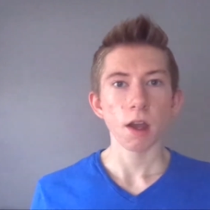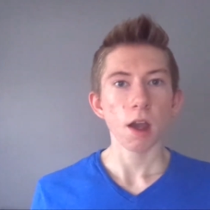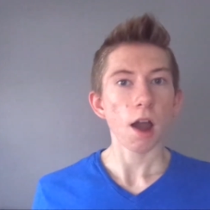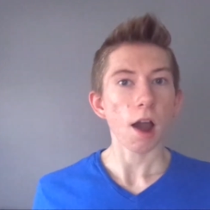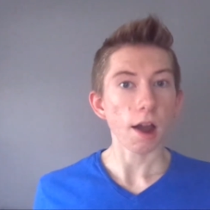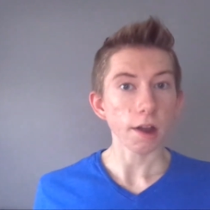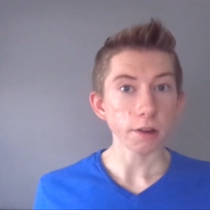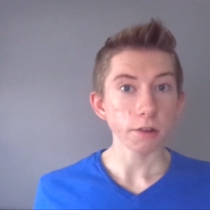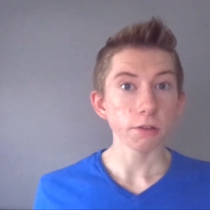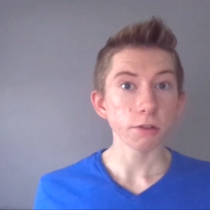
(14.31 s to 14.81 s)

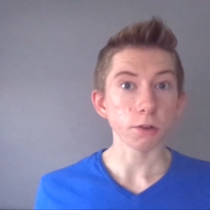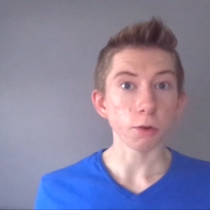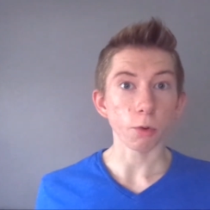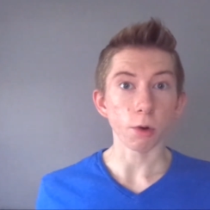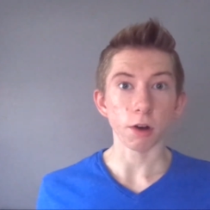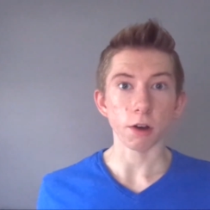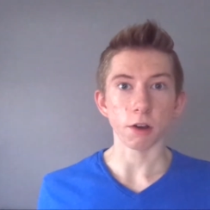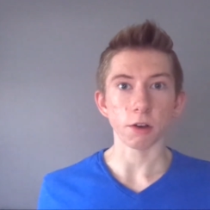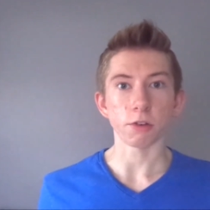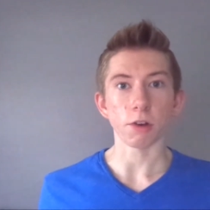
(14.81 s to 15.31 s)
I used to
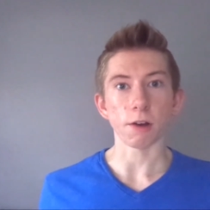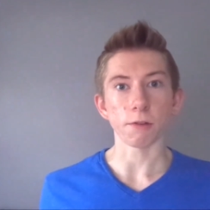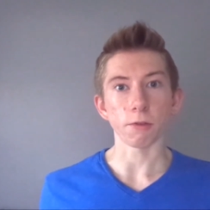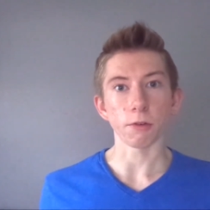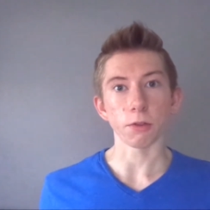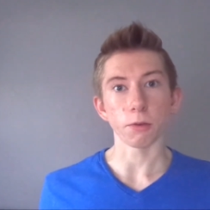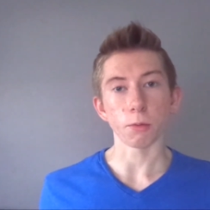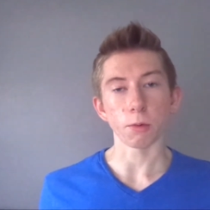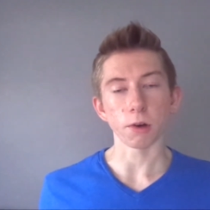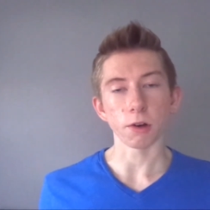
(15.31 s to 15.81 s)
want to travel
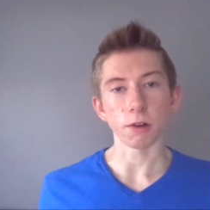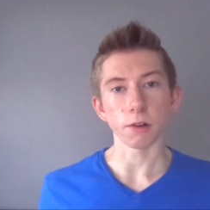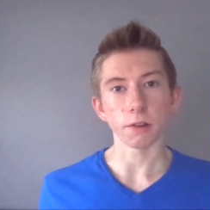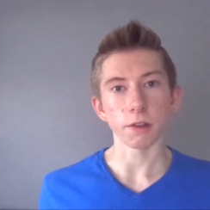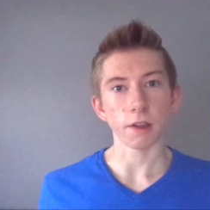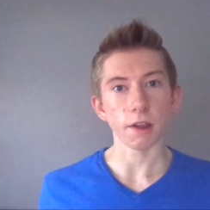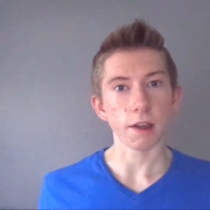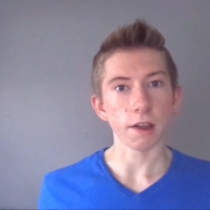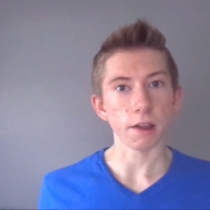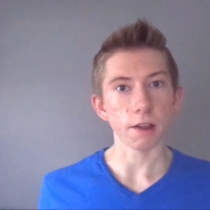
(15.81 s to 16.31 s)
the world
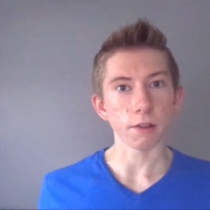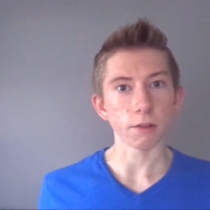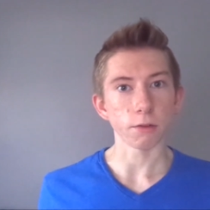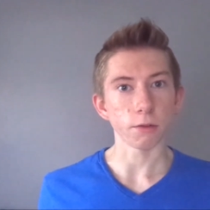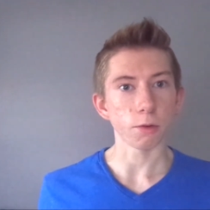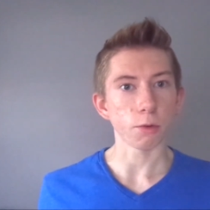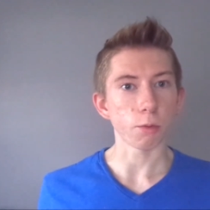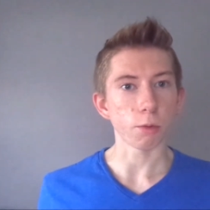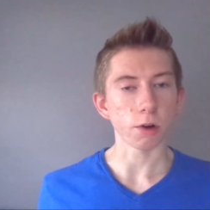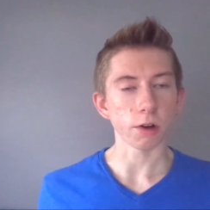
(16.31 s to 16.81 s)
and
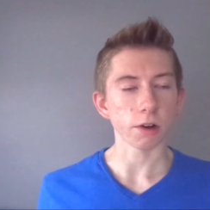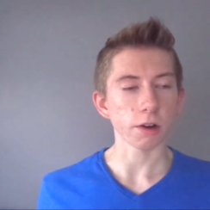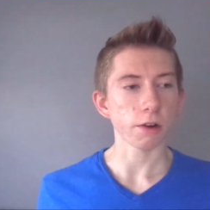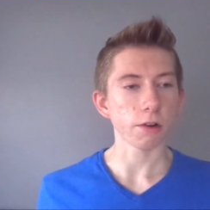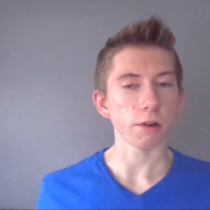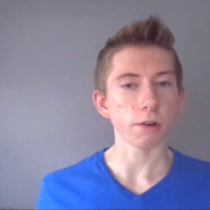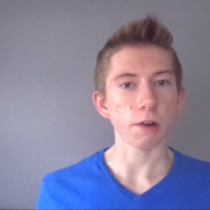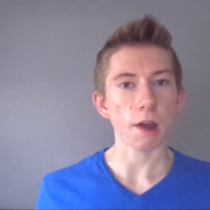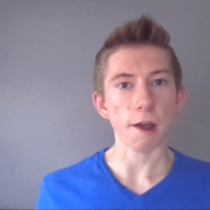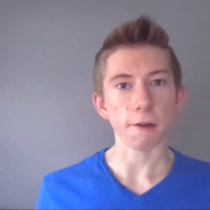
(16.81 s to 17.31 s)

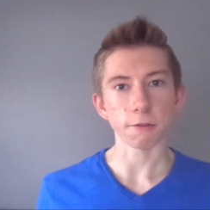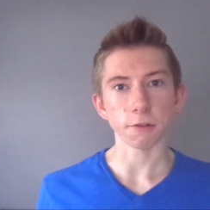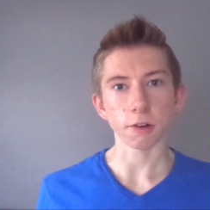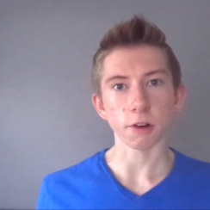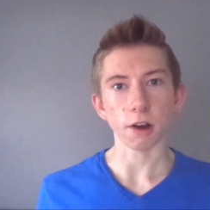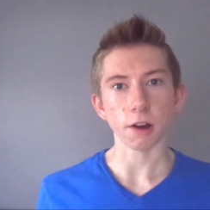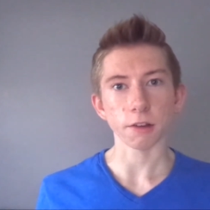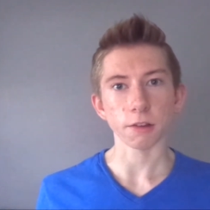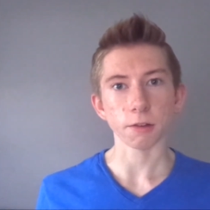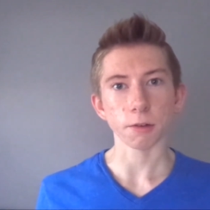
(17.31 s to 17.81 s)
work after
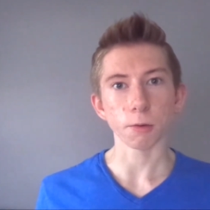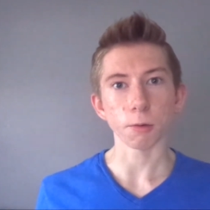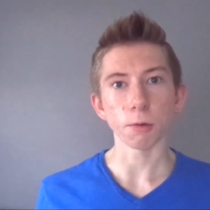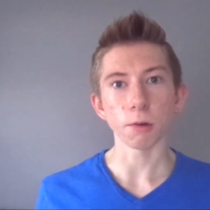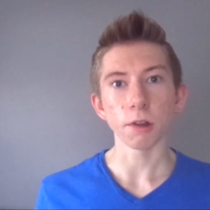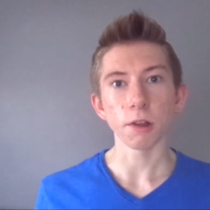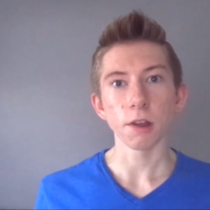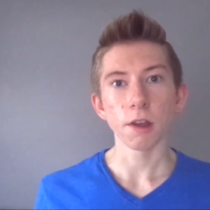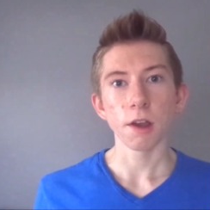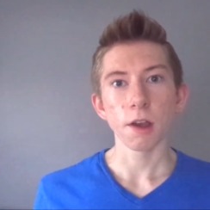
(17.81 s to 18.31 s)
high school,
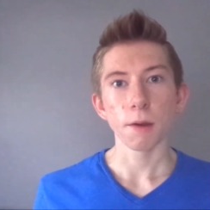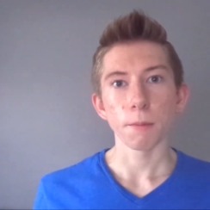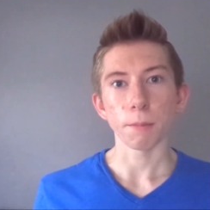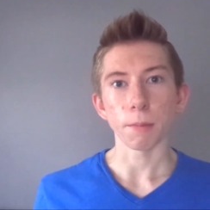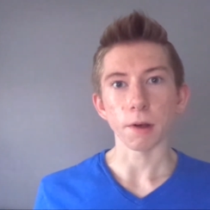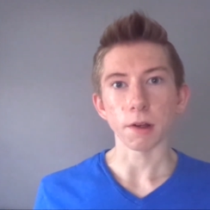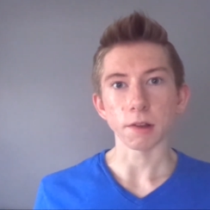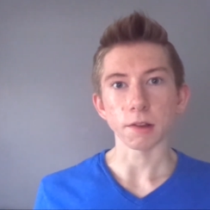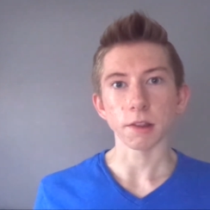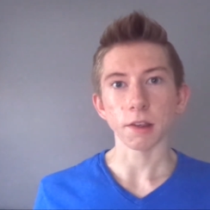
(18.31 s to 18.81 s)

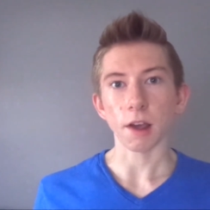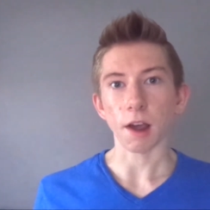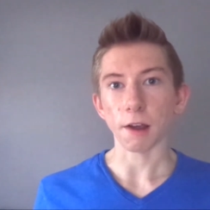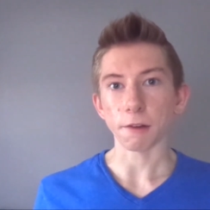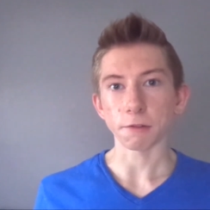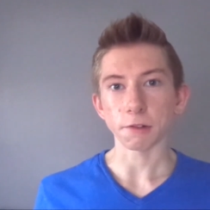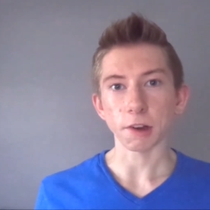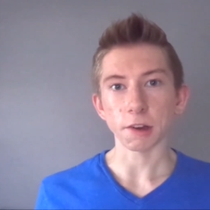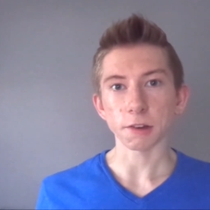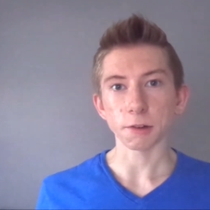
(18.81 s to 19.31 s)
but I've
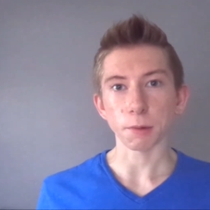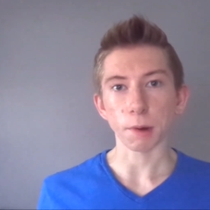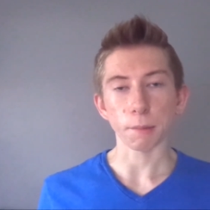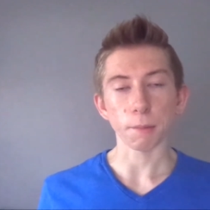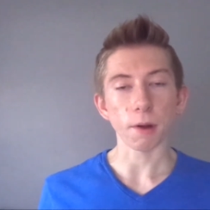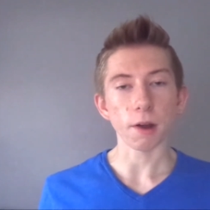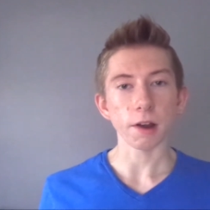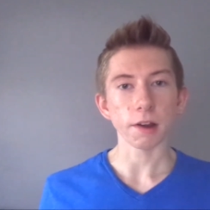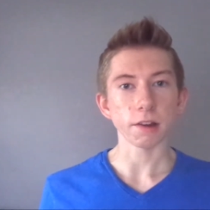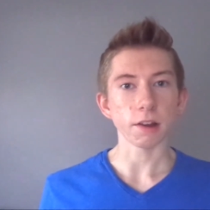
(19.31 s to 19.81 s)
changed my
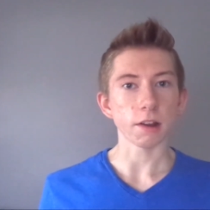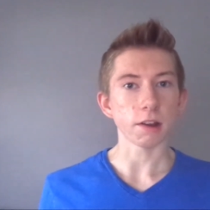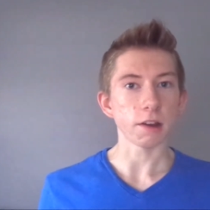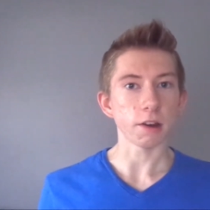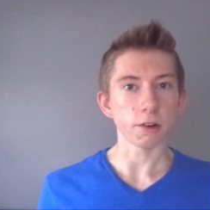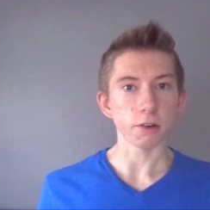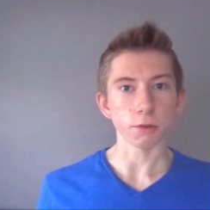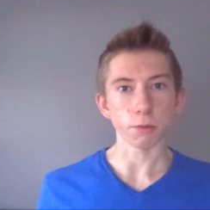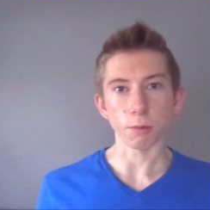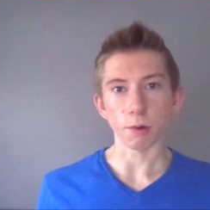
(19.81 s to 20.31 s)
mind, and
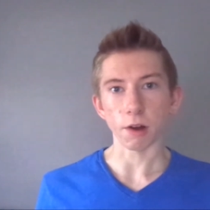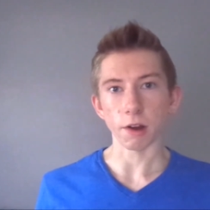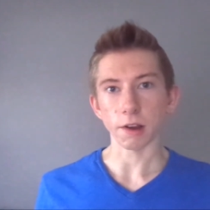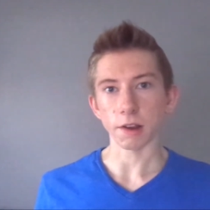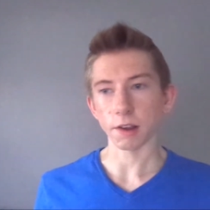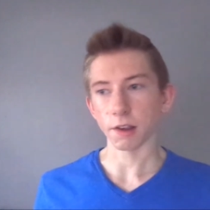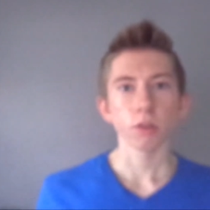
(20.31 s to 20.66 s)
here's why.